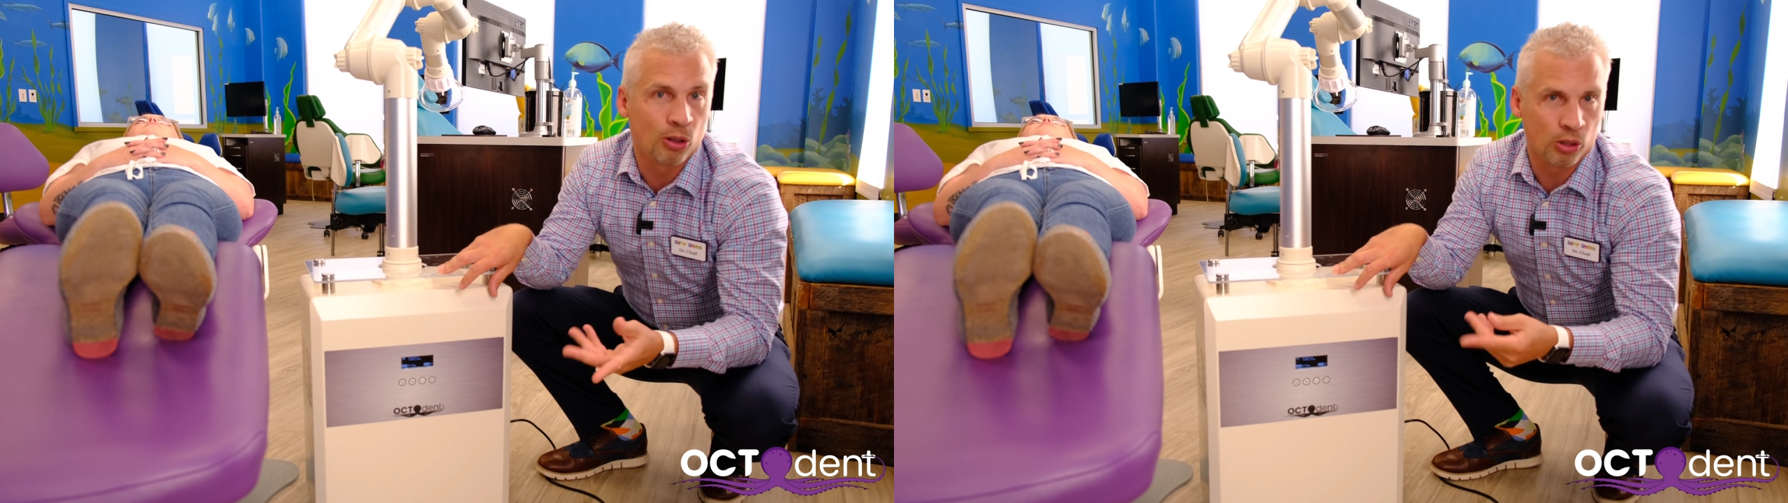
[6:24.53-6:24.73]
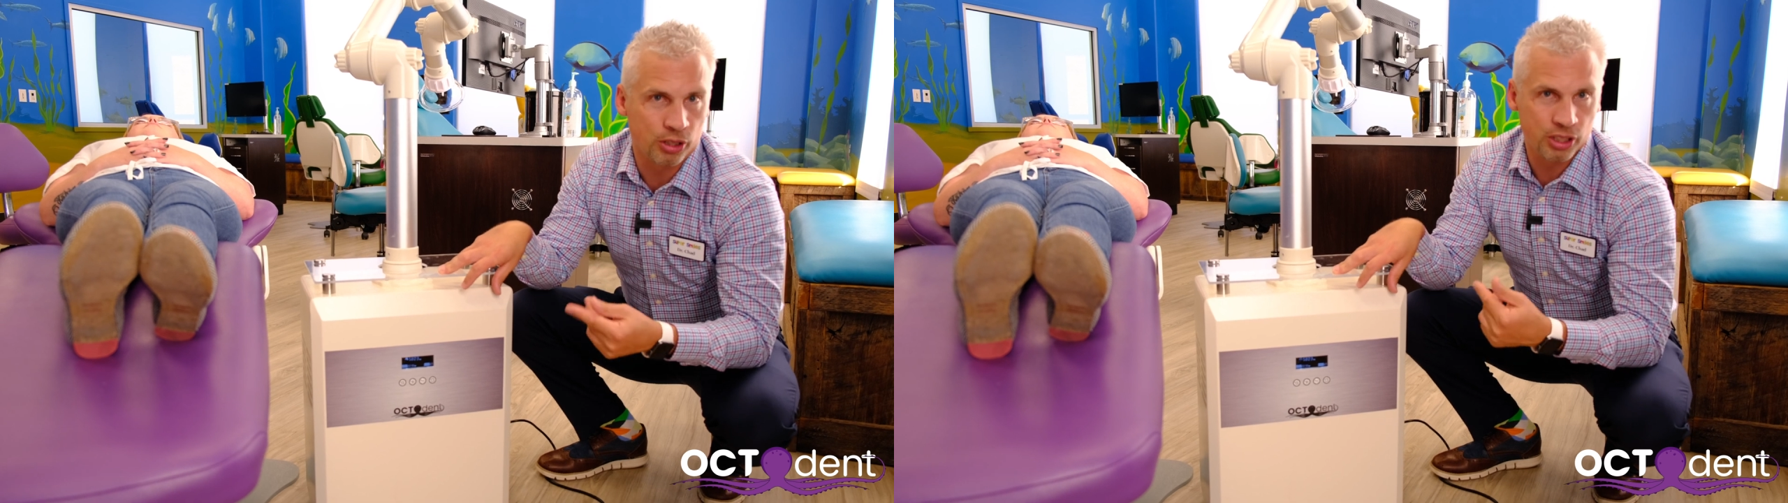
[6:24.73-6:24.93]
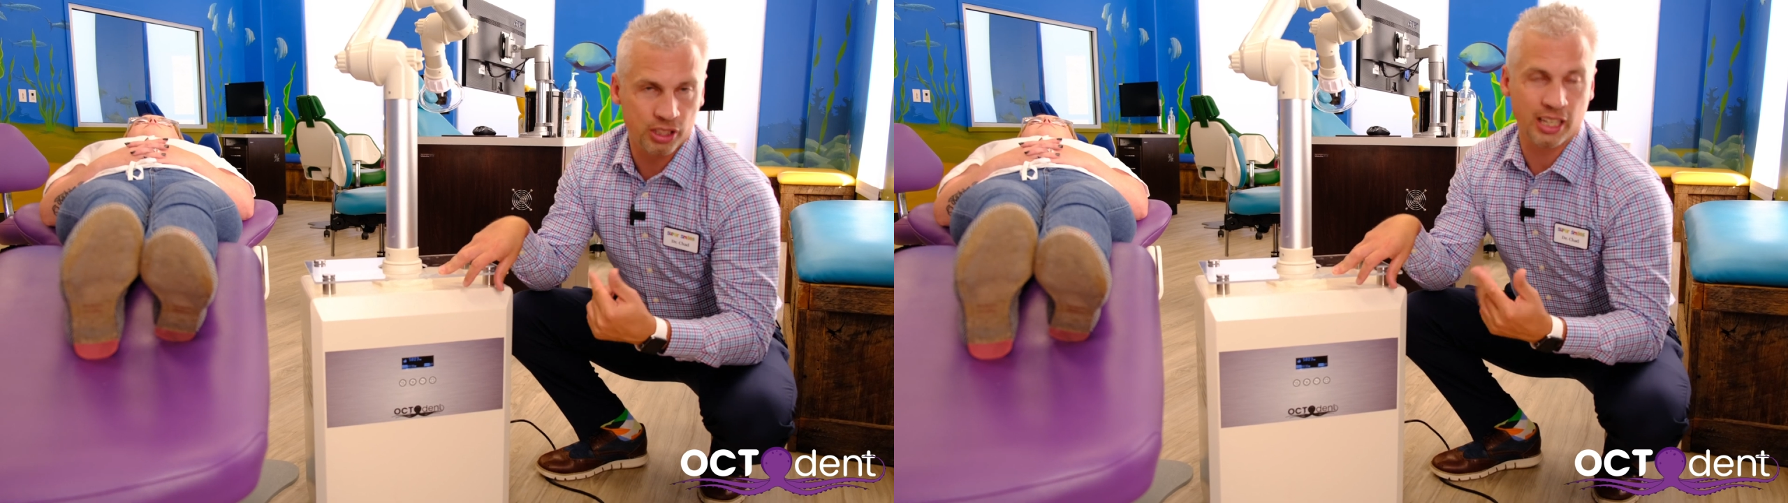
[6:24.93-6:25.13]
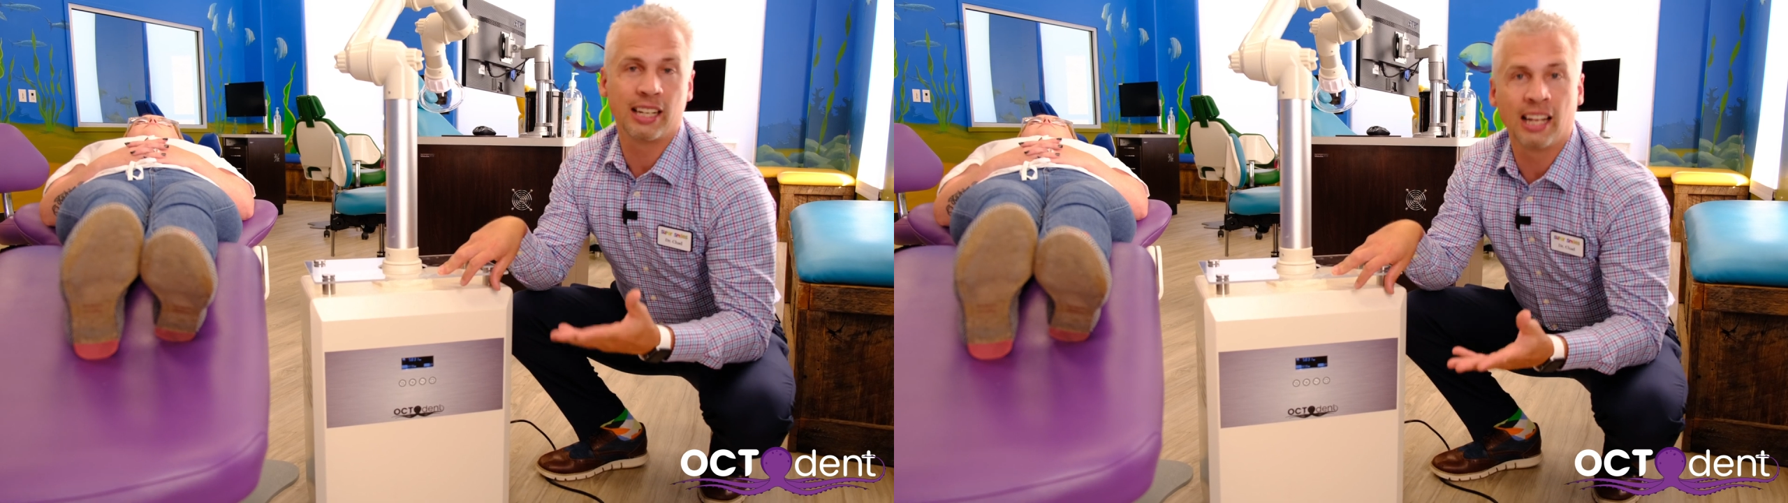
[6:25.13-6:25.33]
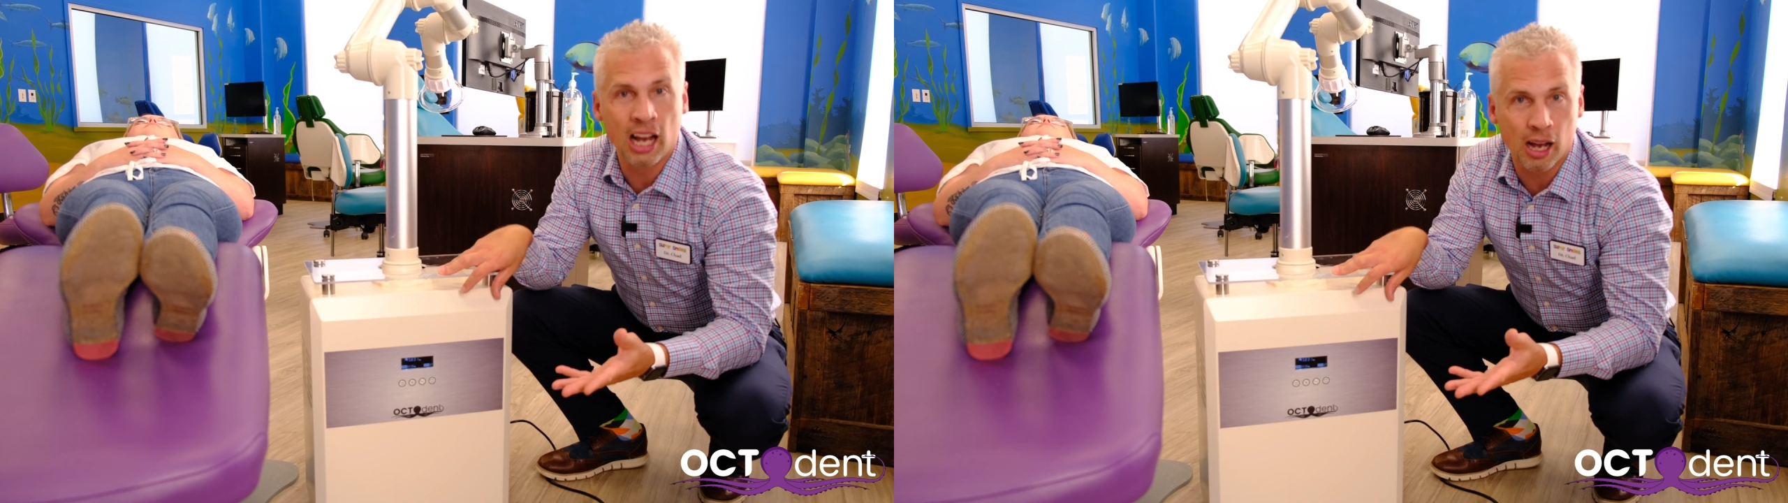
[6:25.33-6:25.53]
or
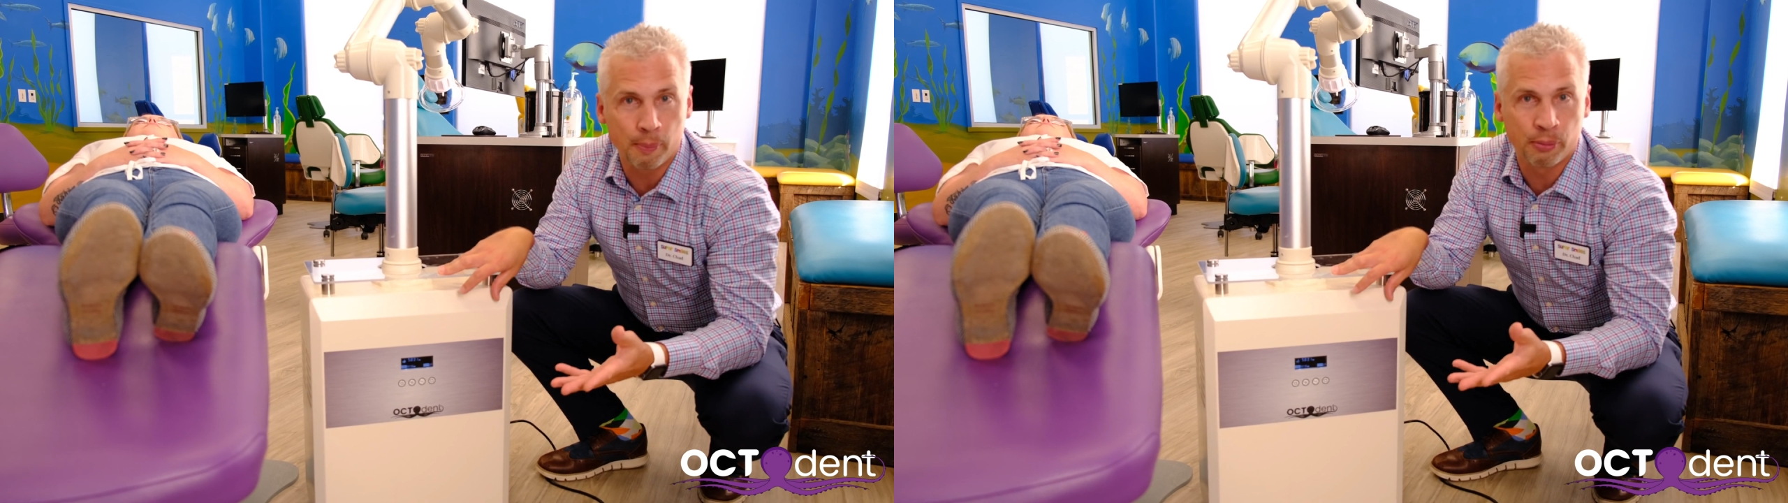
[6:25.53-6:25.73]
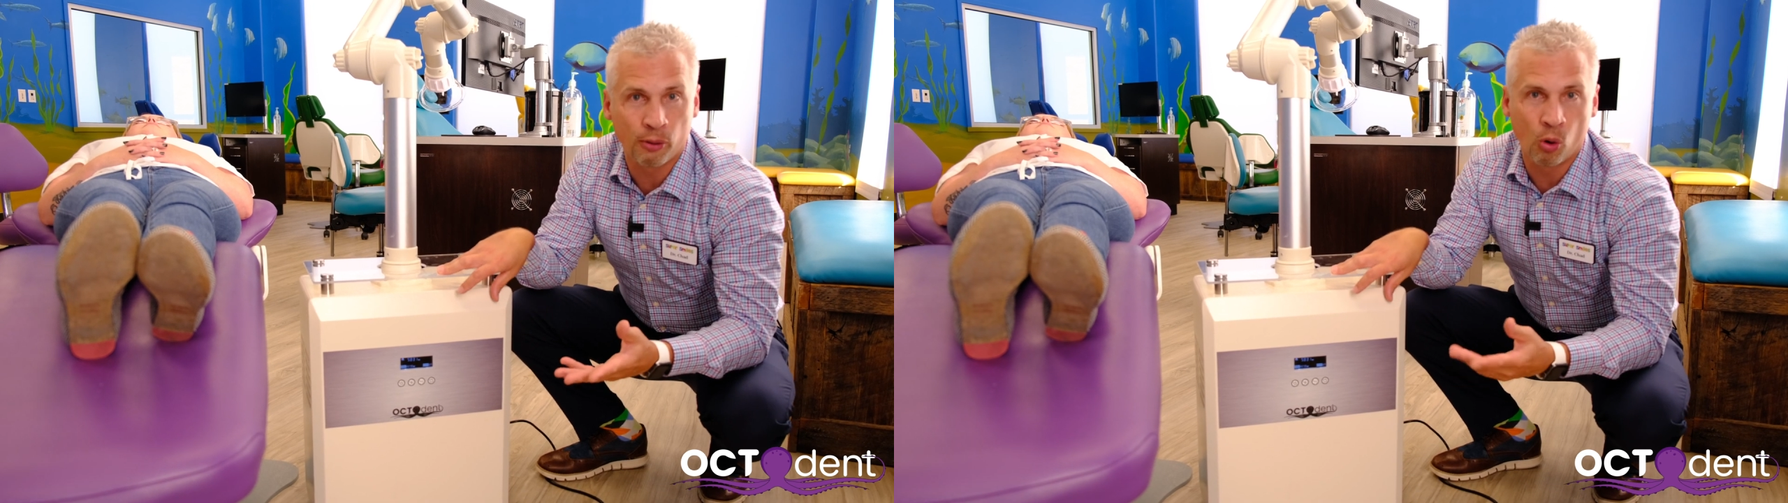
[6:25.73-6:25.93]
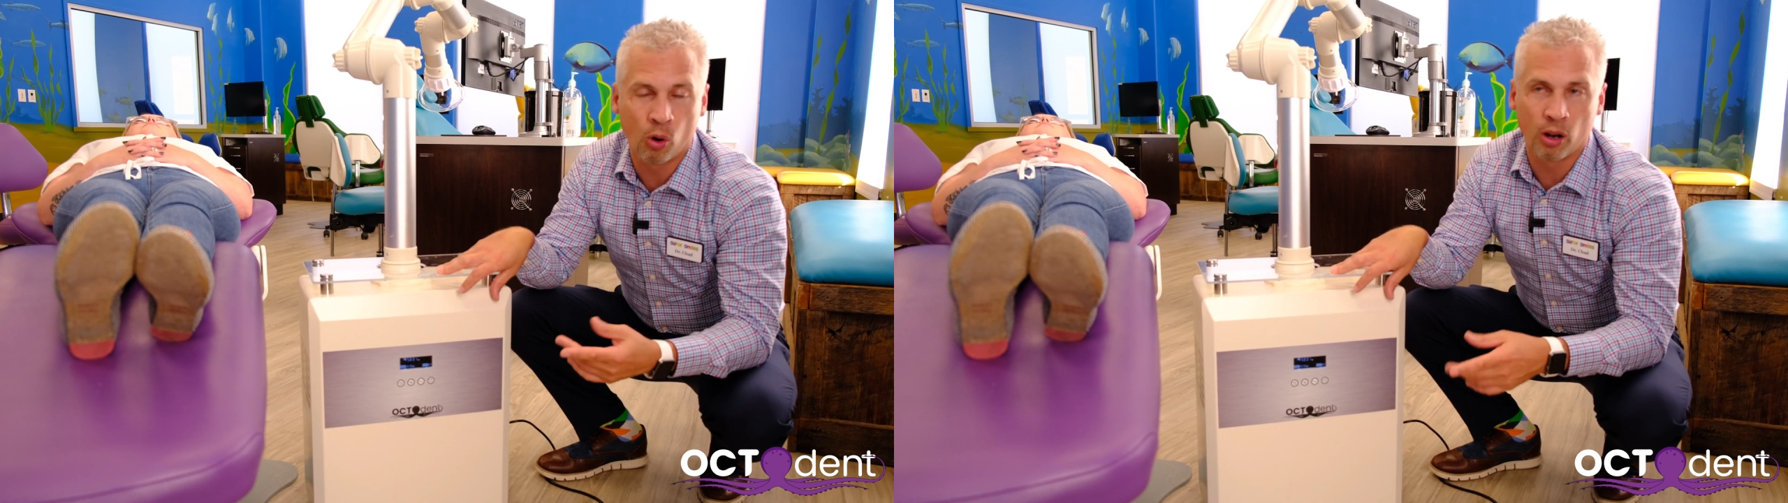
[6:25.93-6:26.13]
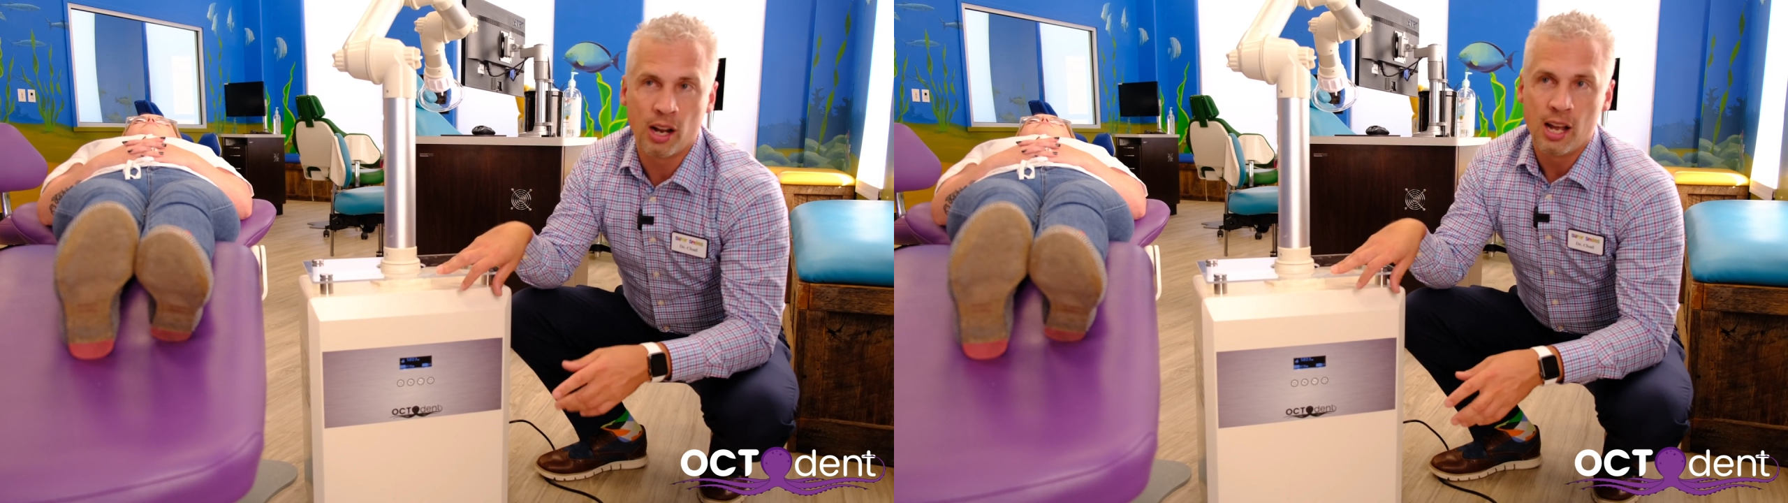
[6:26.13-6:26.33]
sitting up or